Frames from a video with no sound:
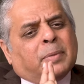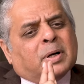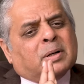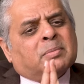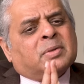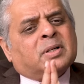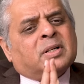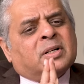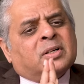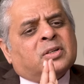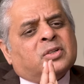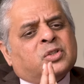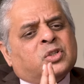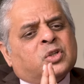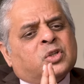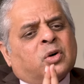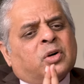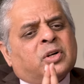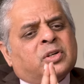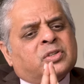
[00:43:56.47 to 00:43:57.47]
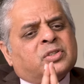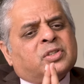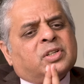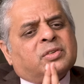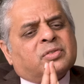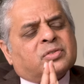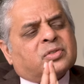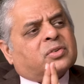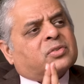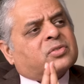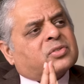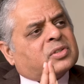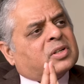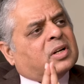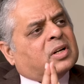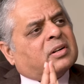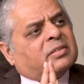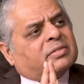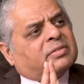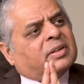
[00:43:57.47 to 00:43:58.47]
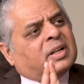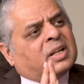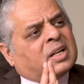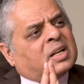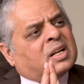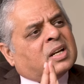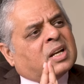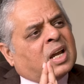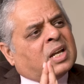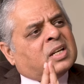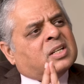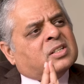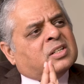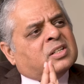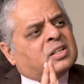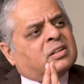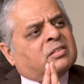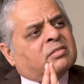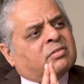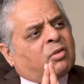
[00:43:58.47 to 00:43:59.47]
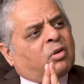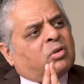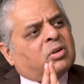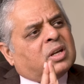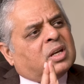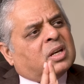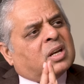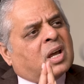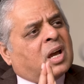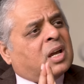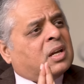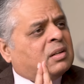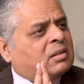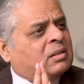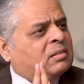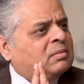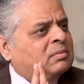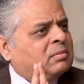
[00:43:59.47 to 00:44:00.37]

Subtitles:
permanent joint chiefs of staff in 1949.